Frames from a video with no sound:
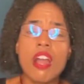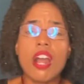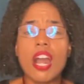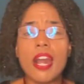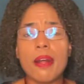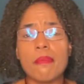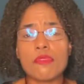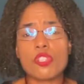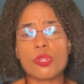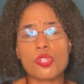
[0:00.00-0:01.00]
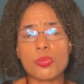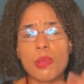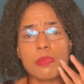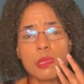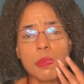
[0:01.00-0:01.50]
Um, so
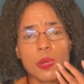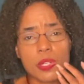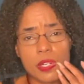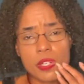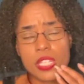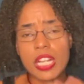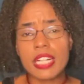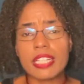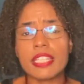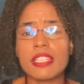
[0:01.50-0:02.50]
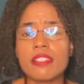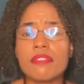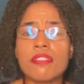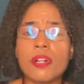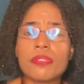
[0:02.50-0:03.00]
Trump supporters uh,
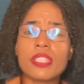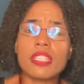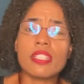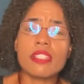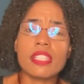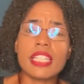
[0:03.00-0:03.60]
felt the,